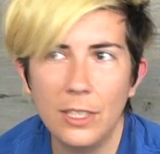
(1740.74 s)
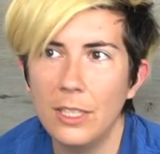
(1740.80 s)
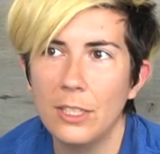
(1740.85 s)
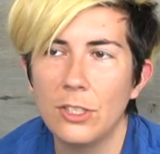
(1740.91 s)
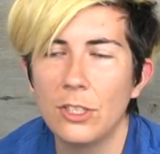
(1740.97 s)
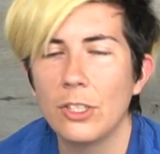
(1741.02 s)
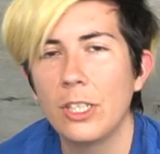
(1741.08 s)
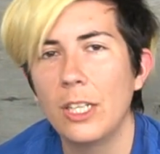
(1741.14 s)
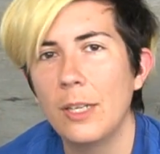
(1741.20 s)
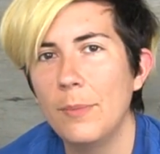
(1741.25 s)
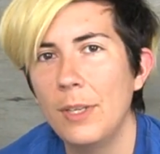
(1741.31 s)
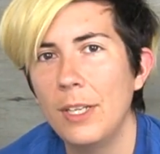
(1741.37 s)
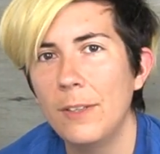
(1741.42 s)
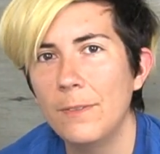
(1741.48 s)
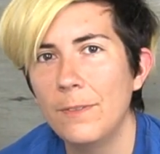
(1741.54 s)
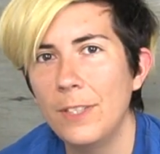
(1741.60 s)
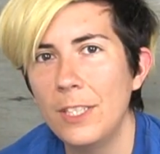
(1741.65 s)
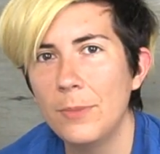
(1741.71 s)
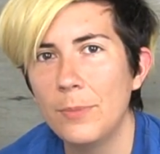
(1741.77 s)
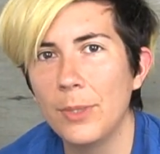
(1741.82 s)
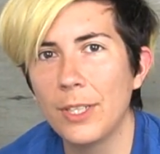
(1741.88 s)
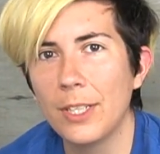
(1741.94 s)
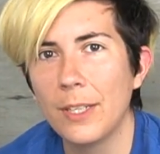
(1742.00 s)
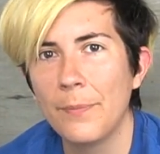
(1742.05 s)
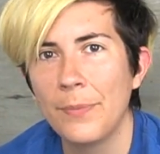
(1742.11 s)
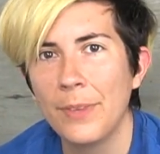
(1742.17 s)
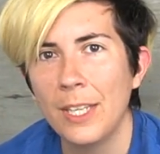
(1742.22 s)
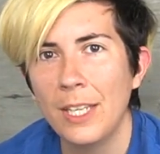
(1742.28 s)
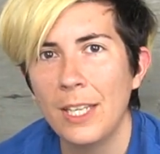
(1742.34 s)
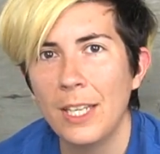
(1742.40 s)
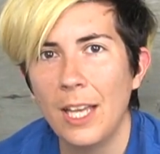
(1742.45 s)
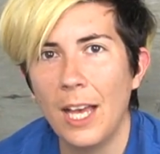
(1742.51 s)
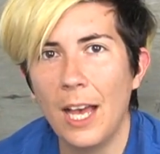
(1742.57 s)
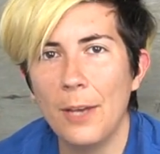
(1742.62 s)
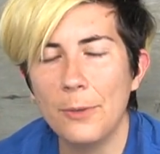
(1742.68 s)
Instagram and Facebook.
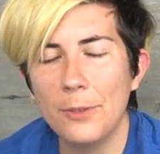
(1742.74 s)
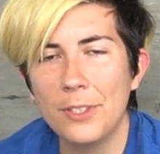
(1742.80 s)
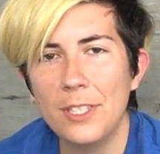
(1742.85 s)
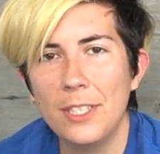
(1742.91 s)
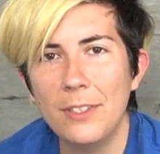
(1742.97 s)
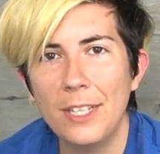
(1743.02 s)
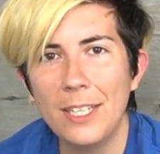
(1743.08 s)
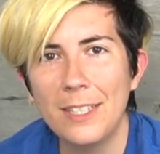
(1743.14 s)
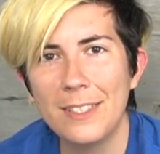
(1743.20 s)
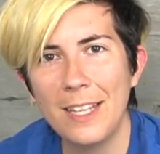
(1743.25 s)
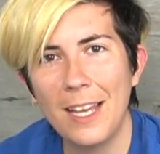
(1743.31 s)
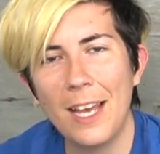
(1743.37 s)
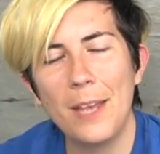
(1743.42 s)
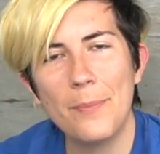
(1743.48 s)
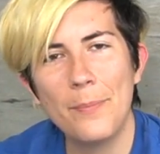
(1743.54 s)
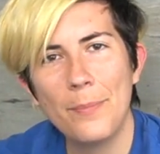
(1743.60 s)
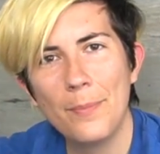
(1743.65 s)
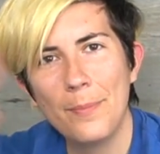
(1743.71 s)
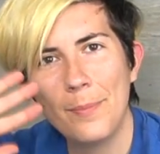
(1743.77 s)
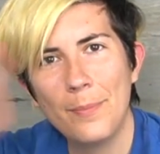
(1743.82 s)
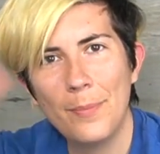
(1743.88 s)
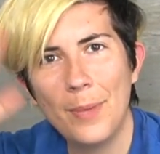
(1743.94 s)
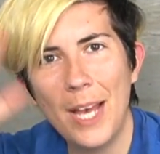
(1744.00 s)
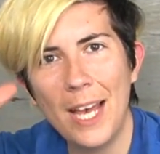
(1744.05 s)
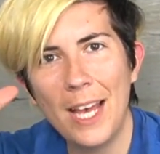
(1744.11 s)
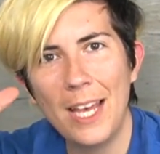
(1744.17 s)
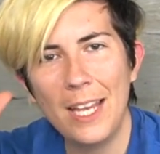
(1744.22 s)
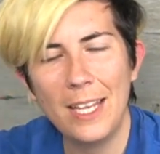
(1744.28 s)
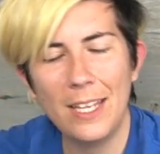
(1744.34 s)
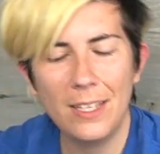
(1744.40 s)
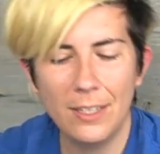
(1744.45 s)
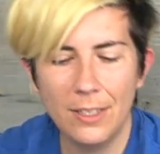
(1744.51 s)
I will see you next time. Bye!